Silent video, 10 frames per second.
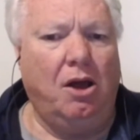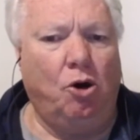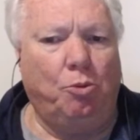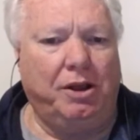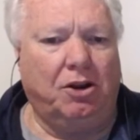
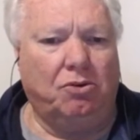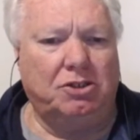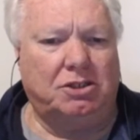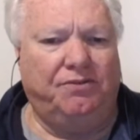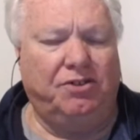help
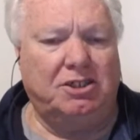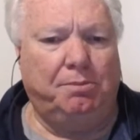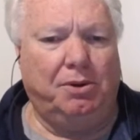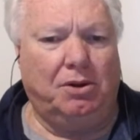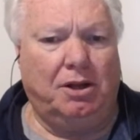increase the
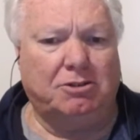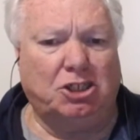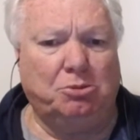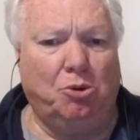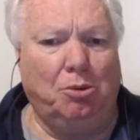visibility of
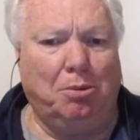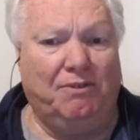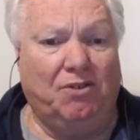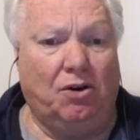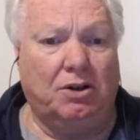small
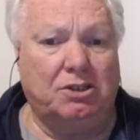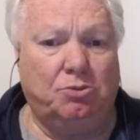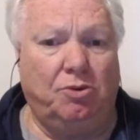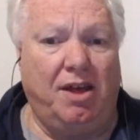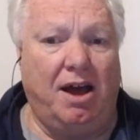providers
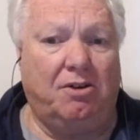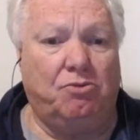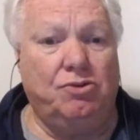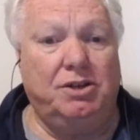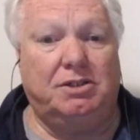without a
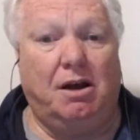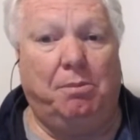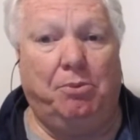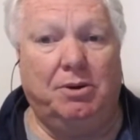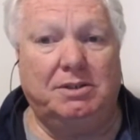
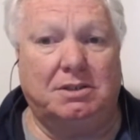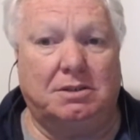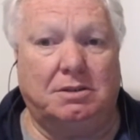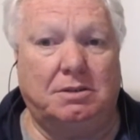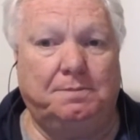retail presence.